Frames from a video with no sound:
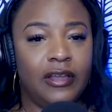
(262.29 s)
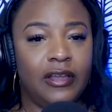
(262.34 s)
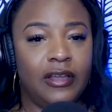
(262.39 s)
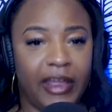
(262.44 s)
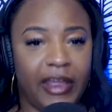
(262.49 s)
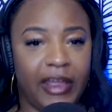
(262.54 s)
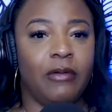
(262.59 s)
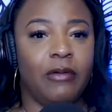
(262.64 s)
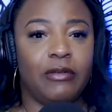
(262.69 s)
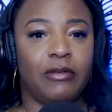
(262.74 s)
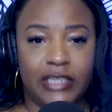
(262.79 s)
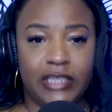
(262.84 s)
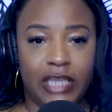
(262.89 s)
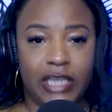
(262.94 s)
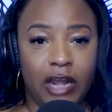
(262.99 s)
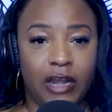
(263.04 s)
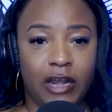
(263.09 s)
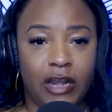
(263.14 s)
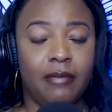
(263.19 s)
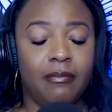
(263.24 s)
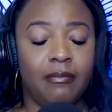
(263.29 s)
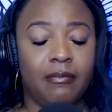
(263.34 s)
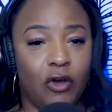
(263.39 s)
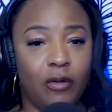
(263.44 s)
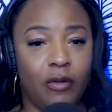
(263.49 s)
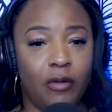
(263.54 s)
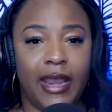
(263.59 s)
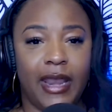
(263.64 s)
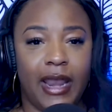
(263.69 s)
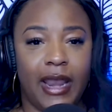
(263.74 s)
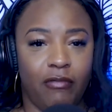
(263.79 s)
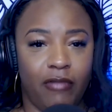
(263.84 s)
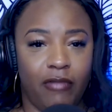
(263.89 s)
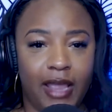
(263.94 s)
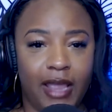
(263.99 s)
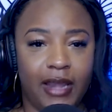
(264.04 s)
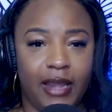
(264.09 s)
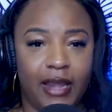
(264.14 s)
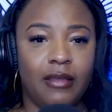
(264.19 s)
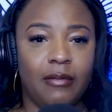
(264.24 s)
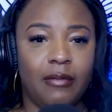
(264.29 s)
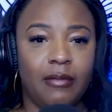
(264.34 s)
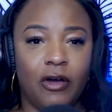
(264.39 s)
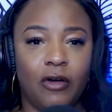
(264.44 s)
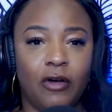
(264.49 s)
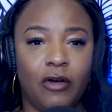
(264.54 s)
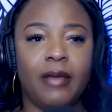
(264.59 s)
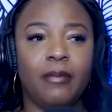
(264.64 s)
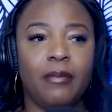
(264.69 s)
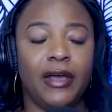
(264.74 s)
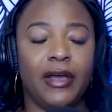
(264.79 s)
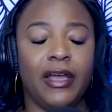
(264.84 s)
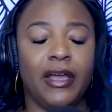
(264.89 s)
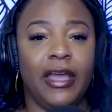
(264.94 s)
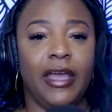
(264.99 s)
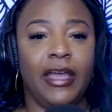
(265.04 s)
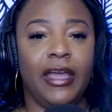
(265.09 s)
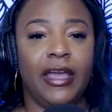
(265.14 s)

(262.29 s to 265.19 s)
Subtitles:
Like, I was scared in the moment, I ran in the moment, but